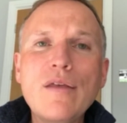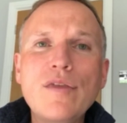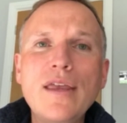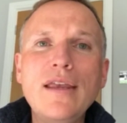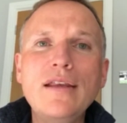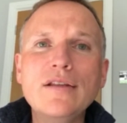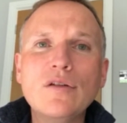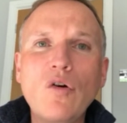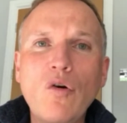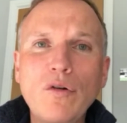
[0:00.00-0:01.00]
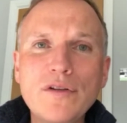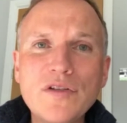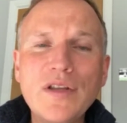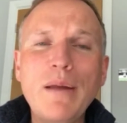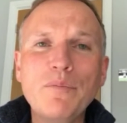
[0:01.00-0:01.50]
These are all
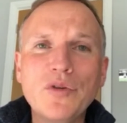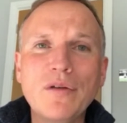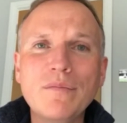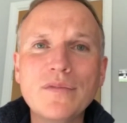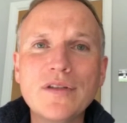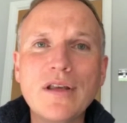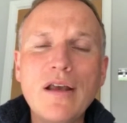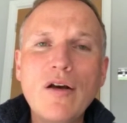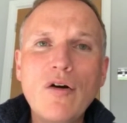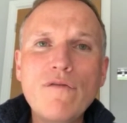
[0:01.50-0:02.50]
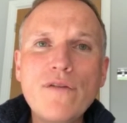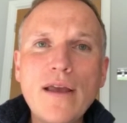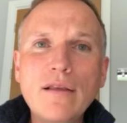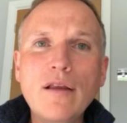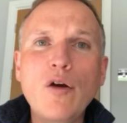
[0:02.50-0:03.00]
symptoms of
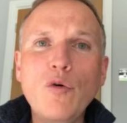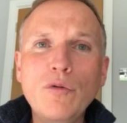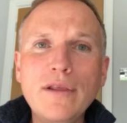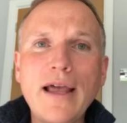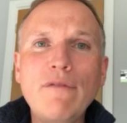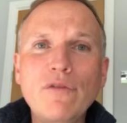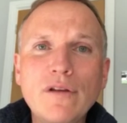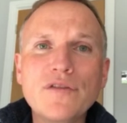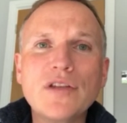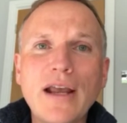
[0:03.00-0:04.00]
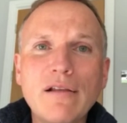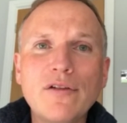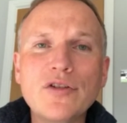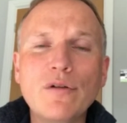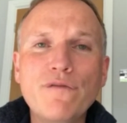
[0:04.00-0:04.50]
a low level of
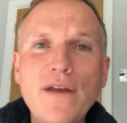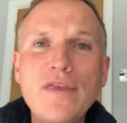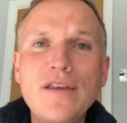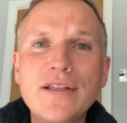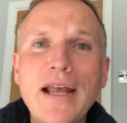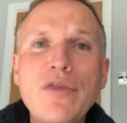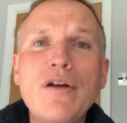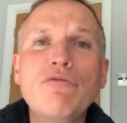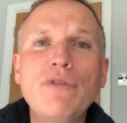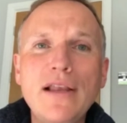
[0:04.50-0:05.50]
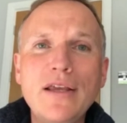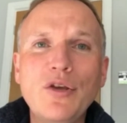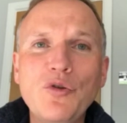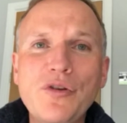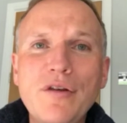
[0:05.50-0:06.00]
psychological fitness. And the really
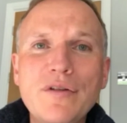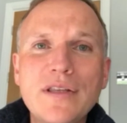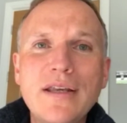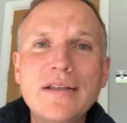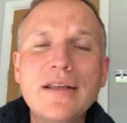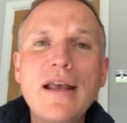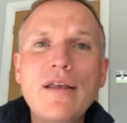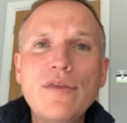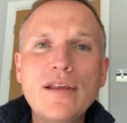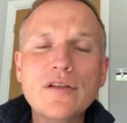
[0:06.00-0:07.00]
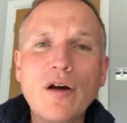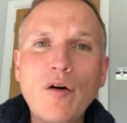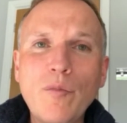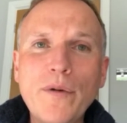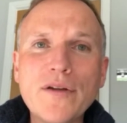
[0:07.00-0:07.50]
good news is there's a
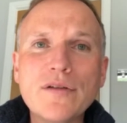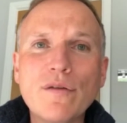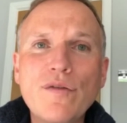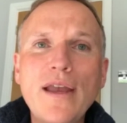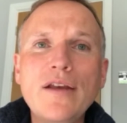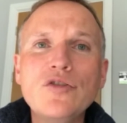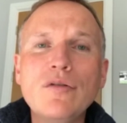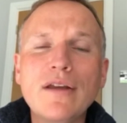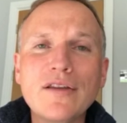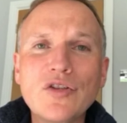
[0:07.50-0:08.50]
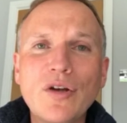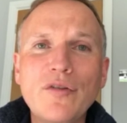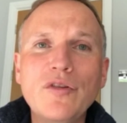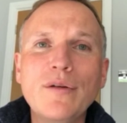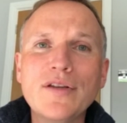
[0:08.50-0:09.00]
whole bunch of things you can
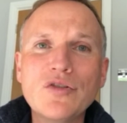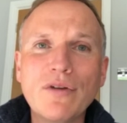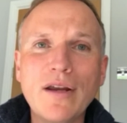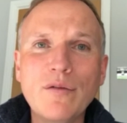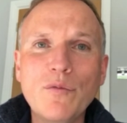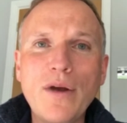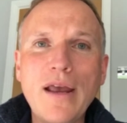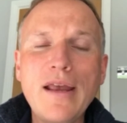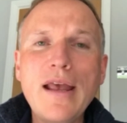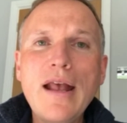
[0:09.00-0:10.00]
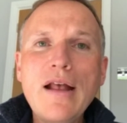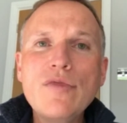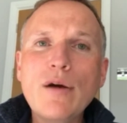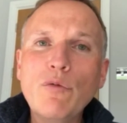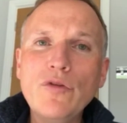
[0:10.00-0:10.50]
start doing straight away
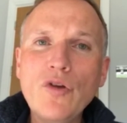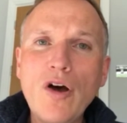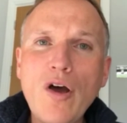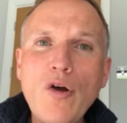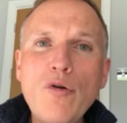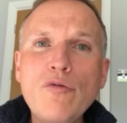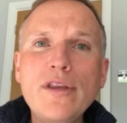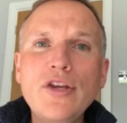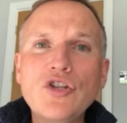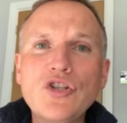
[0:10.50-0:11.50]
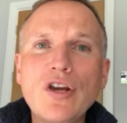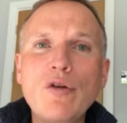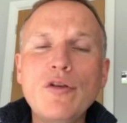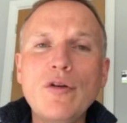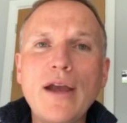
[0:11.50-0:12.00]
that will not only show
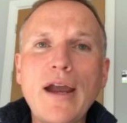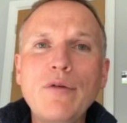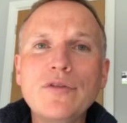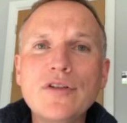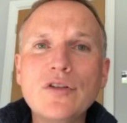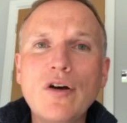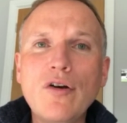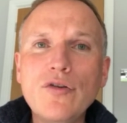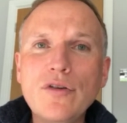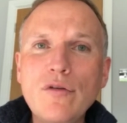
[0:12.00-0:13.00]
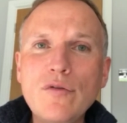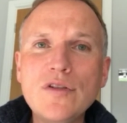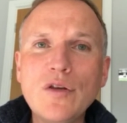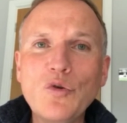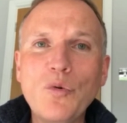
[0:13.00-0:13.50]
you how to start
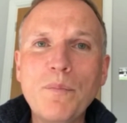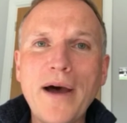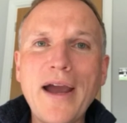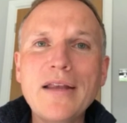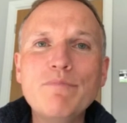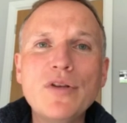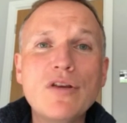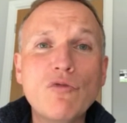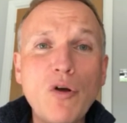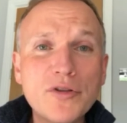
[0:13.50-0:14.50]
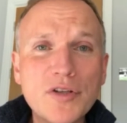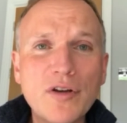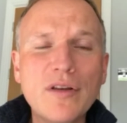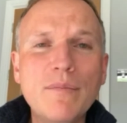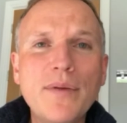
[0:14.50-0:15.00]
using your mind, but you're also
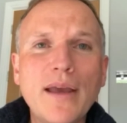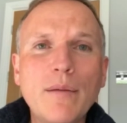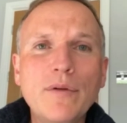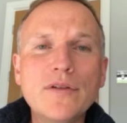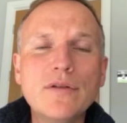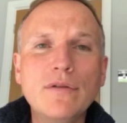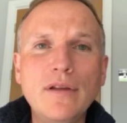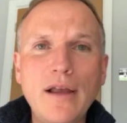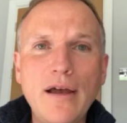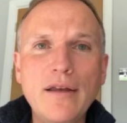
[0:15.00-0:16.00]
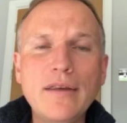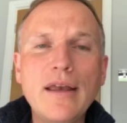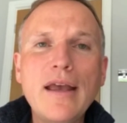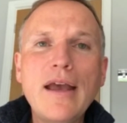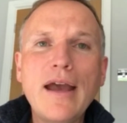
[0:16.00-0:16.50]
going to be able to
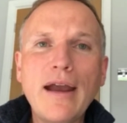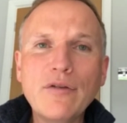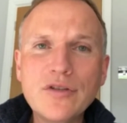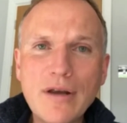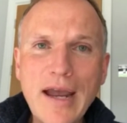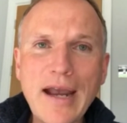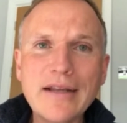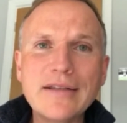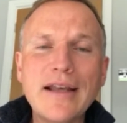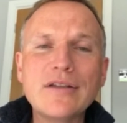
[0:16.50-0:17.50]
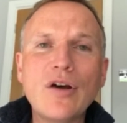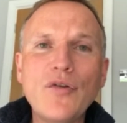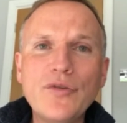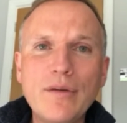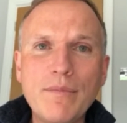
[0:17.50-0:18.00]
learn how to access
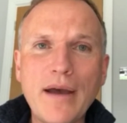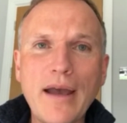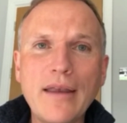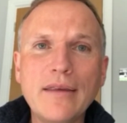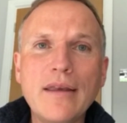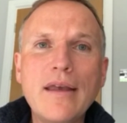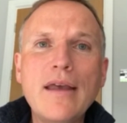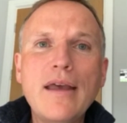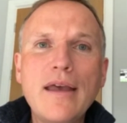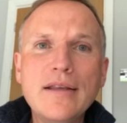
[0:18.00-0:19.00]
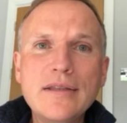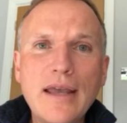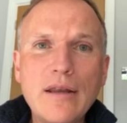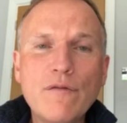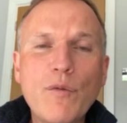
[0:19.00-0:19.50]
on demand a
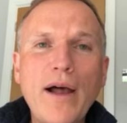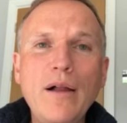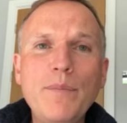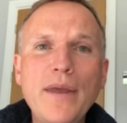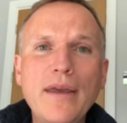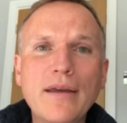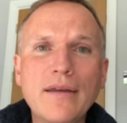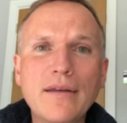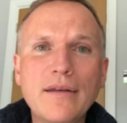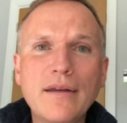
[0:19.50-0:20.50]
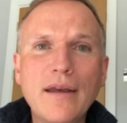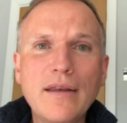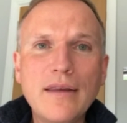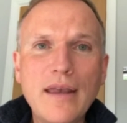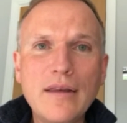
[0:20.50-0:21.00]
state of well-being
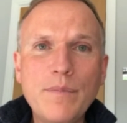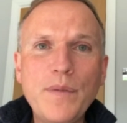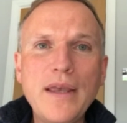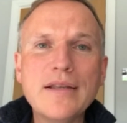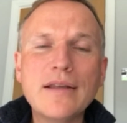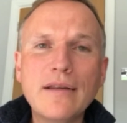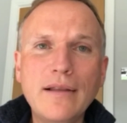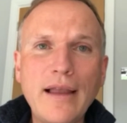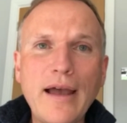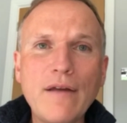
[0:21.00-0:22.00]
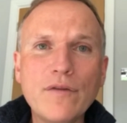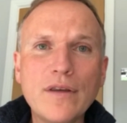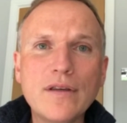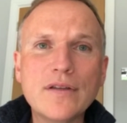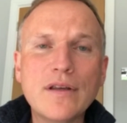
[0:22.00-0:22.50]
and inner peace and
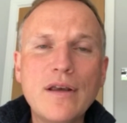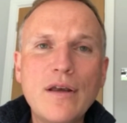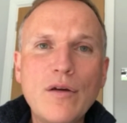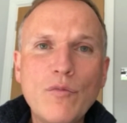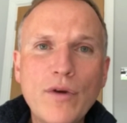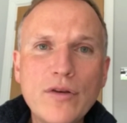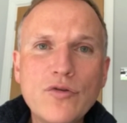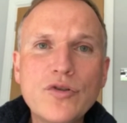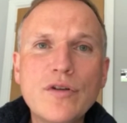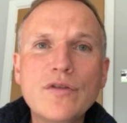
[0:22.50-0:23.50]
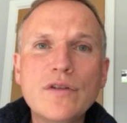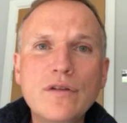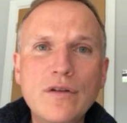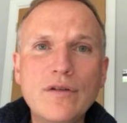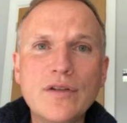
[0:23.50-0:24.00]
aliveness when you choose to
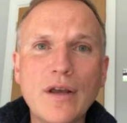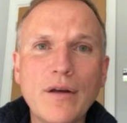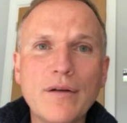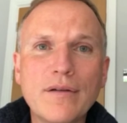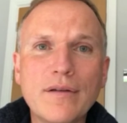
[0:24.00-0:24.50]
do so.